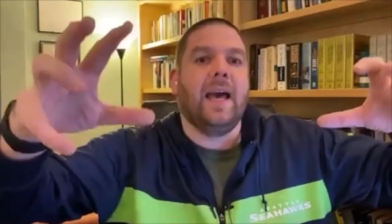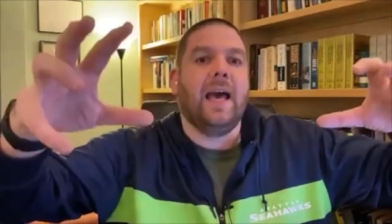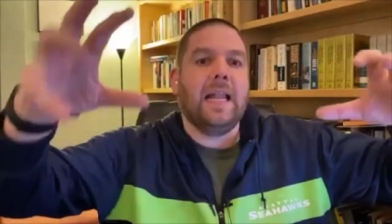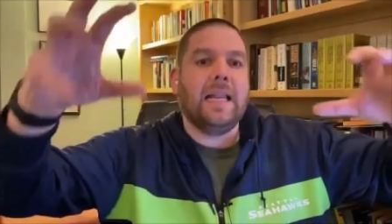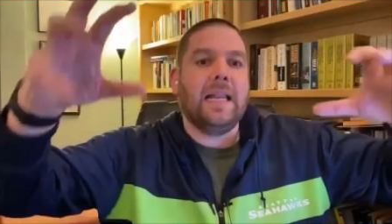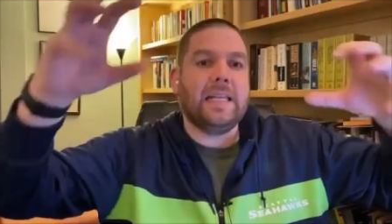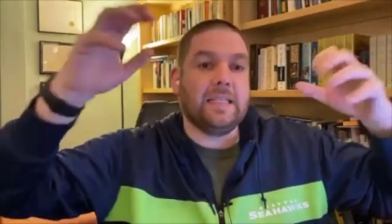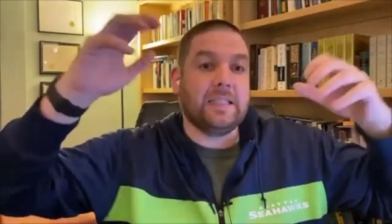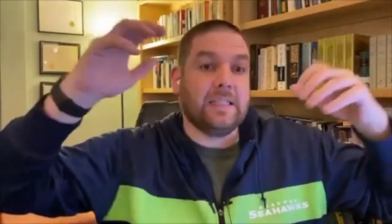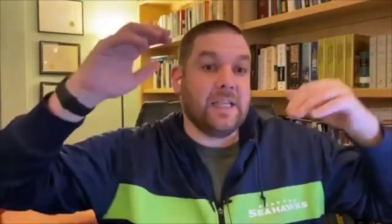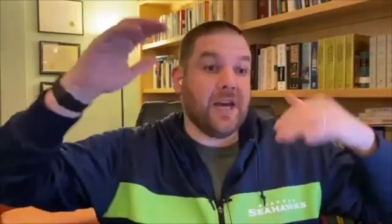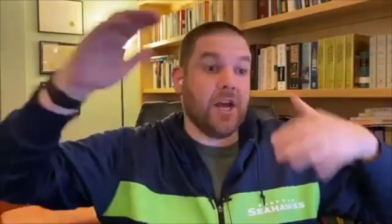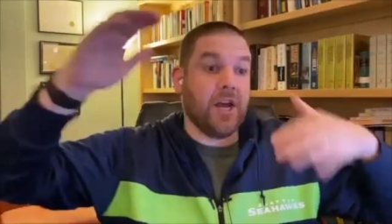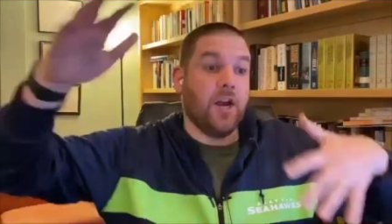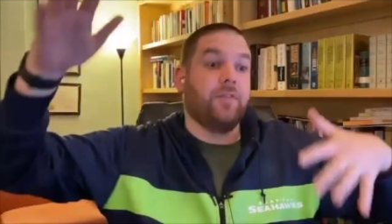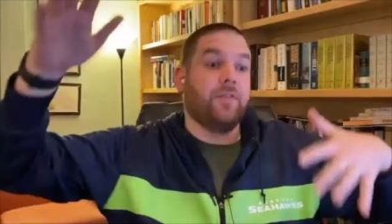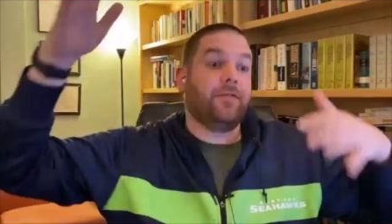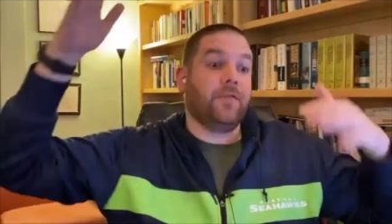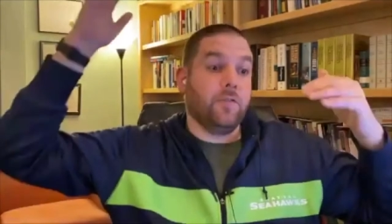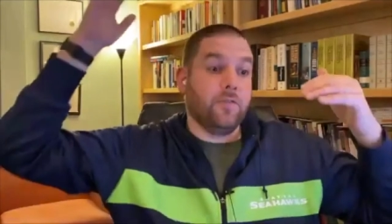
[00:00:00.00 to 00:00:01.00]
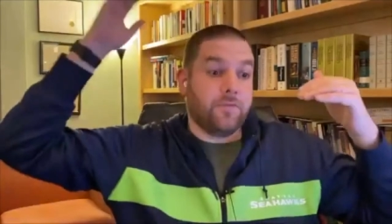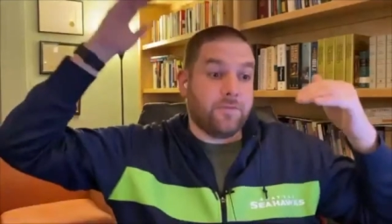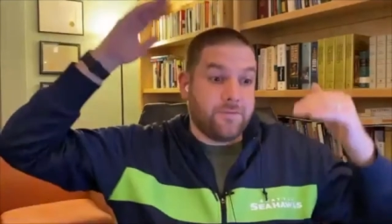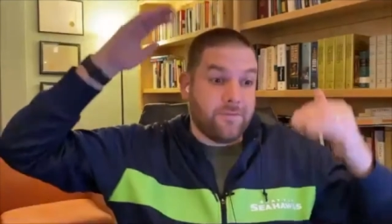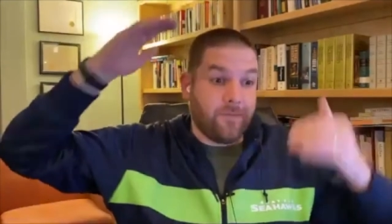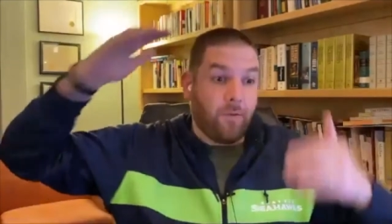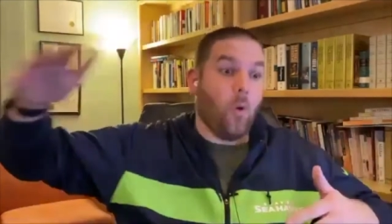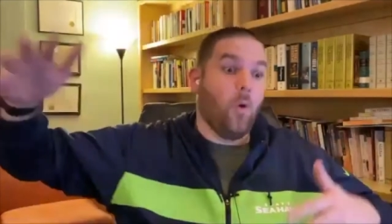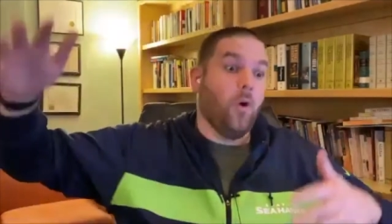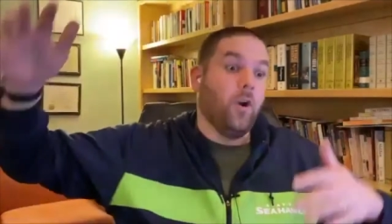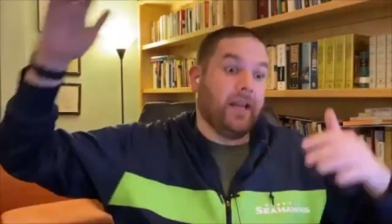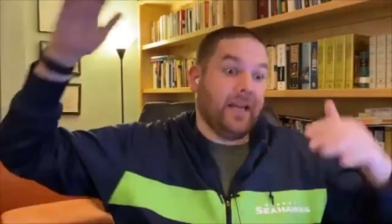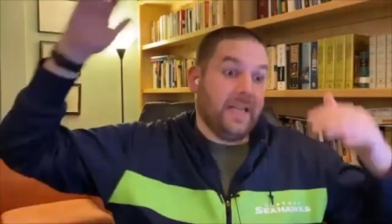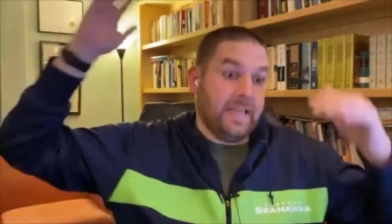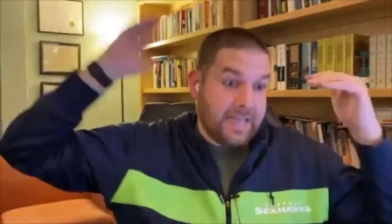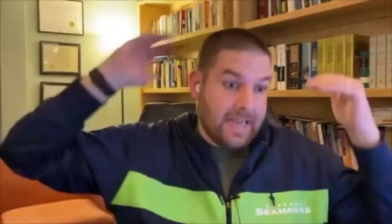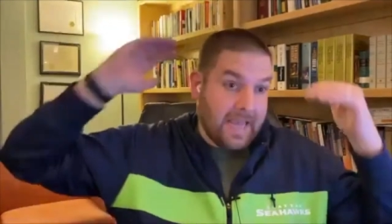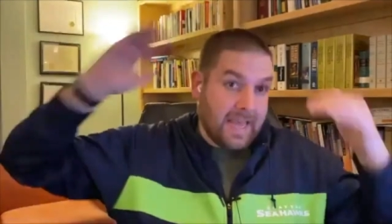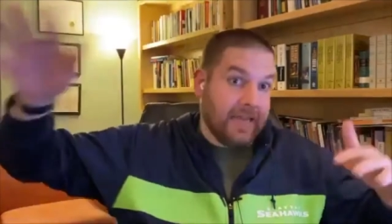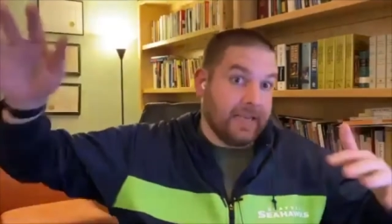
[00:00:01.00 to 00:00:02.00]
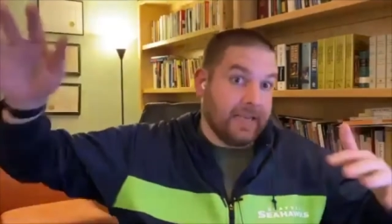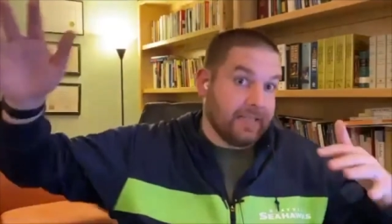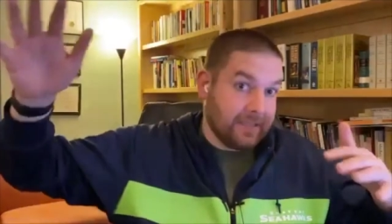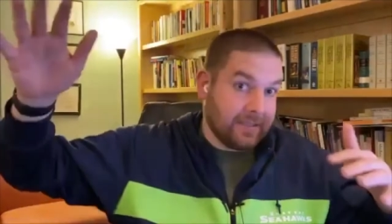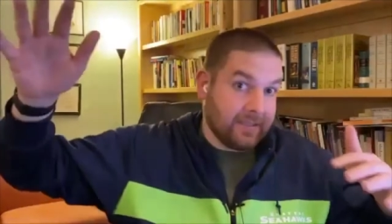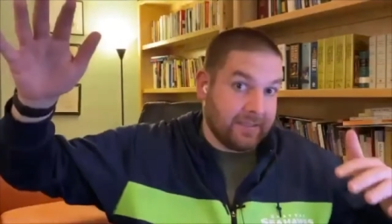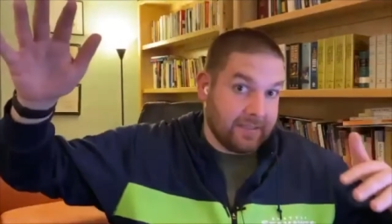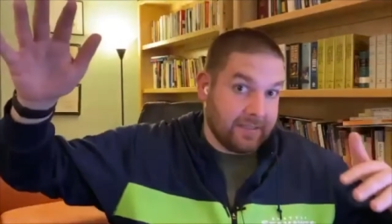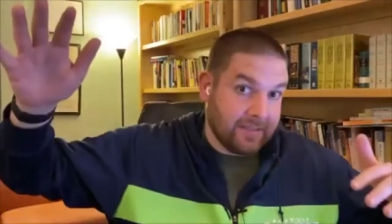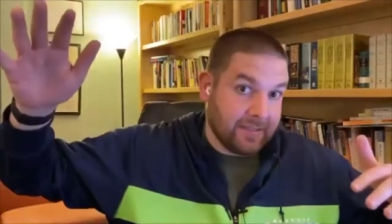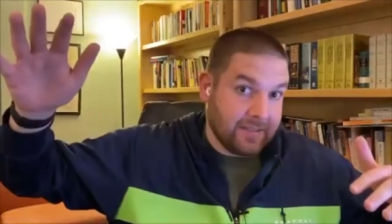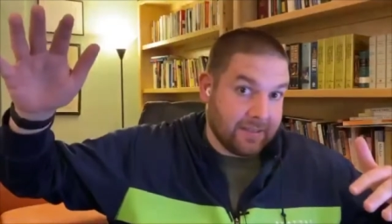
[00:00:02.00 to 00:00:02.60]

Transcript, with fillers: And he's there for 40 days.